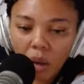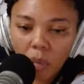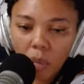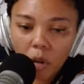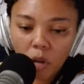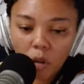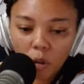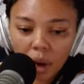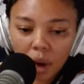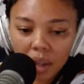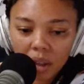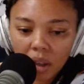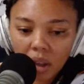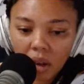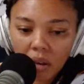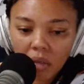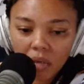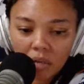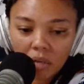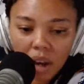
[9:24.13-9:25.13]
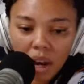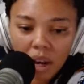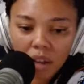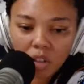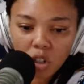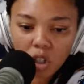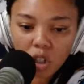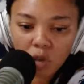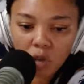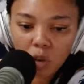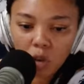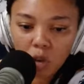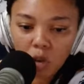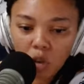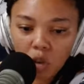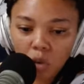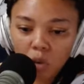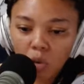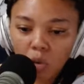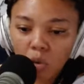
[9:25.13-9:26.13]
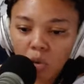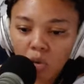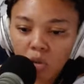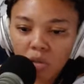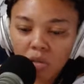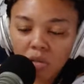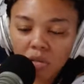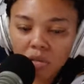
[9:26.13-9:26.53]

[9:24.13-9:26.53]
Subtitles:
But right now, I just feel so...